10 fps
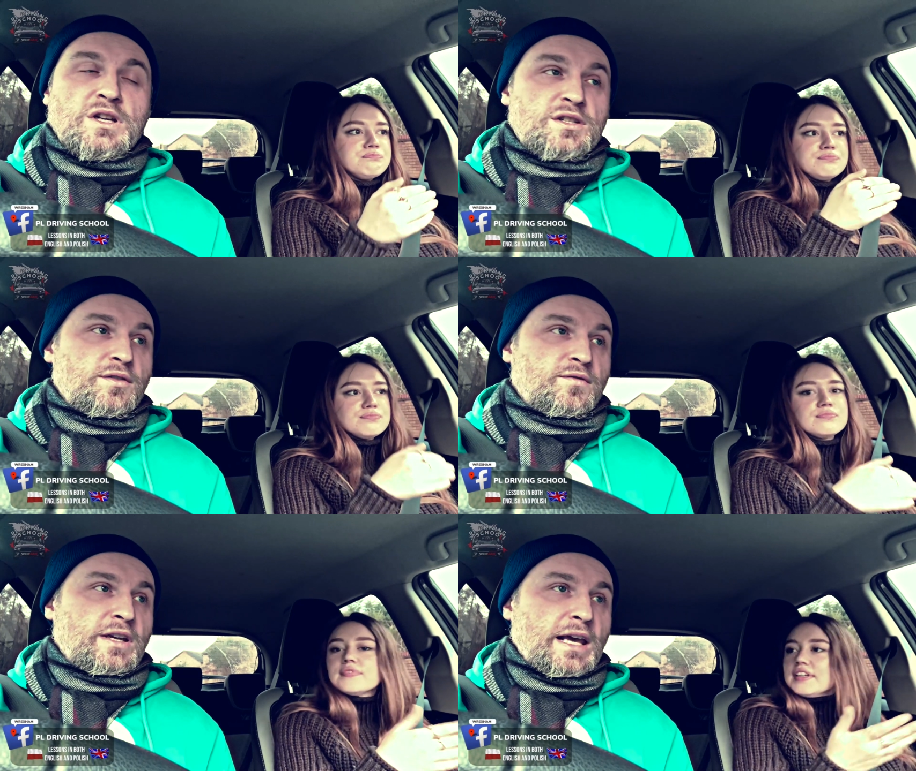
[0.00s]
Speaker 1: Easy to
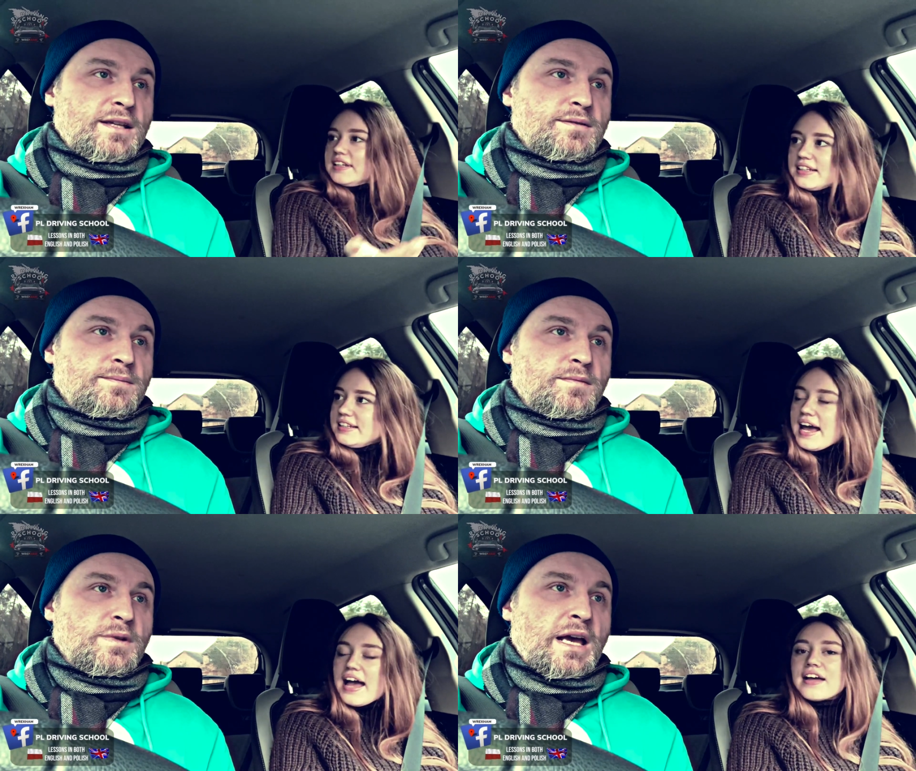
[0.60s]
forget.
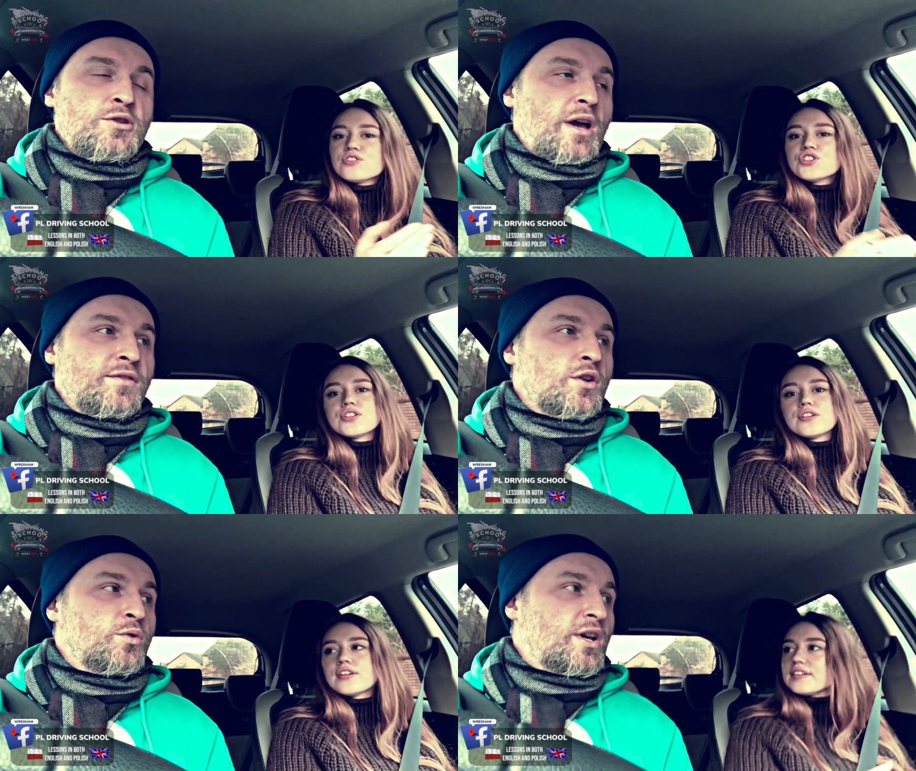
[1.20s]
Yeah. And you have
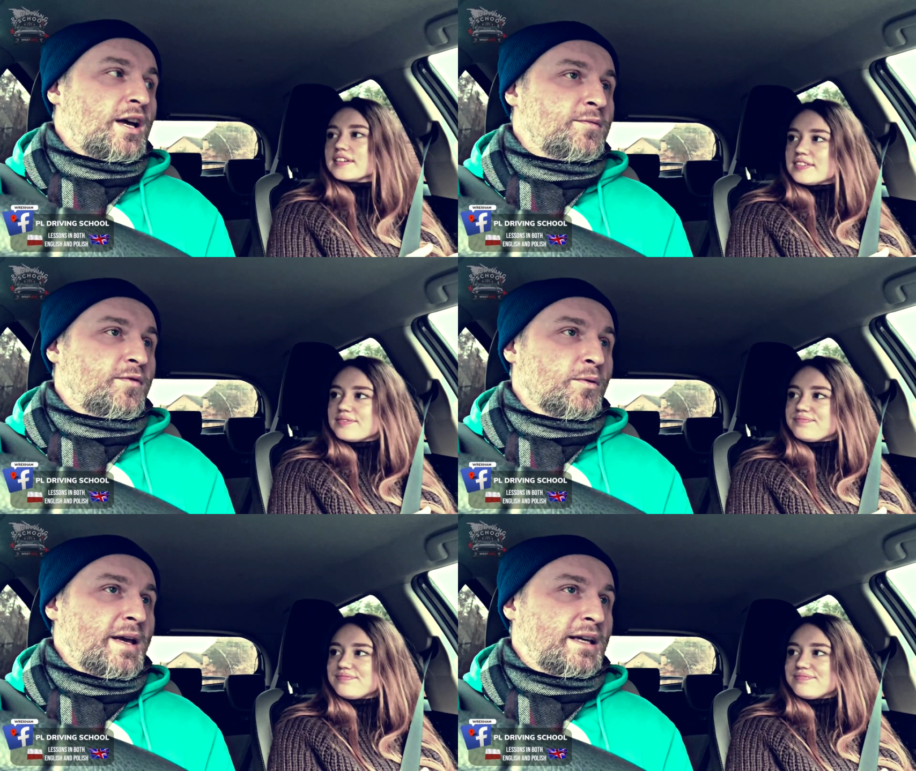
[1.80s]
no time
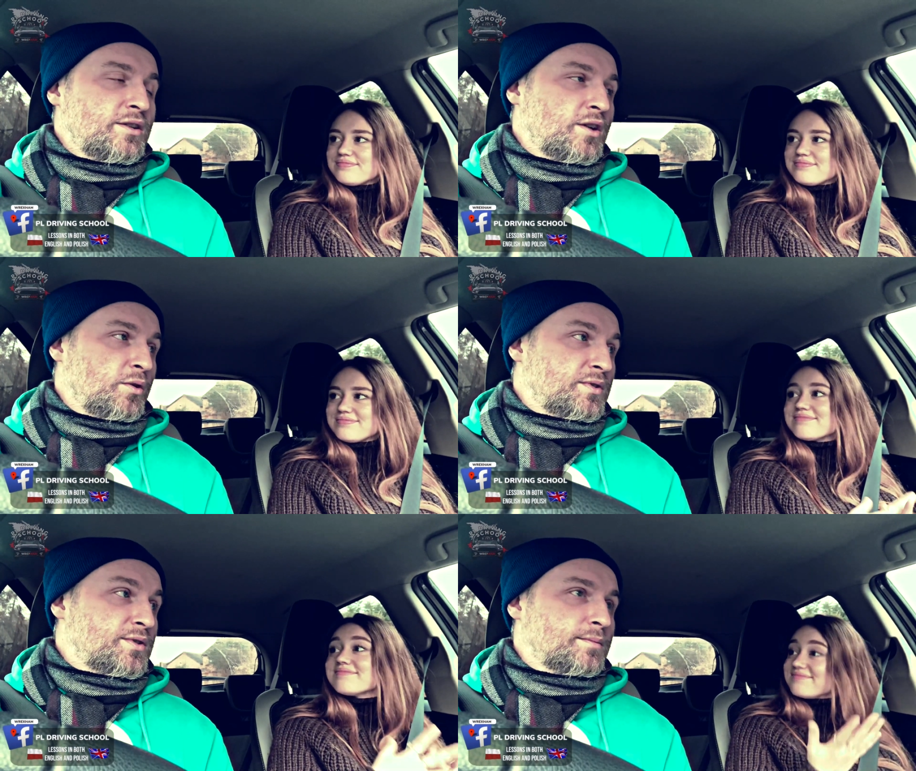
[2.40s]
for making
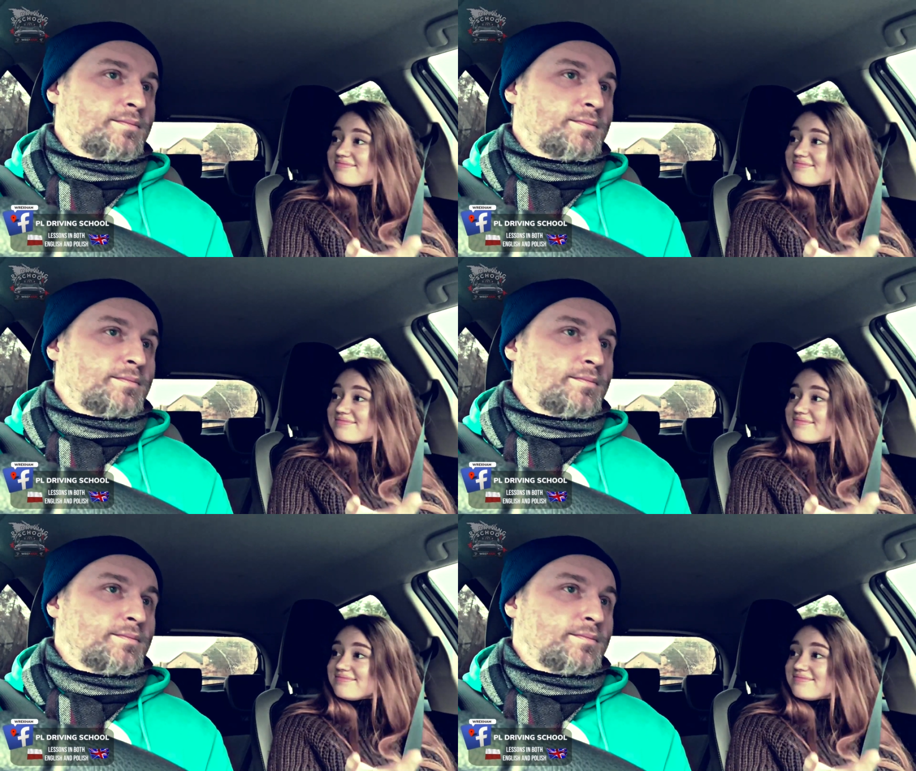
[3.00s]
notes.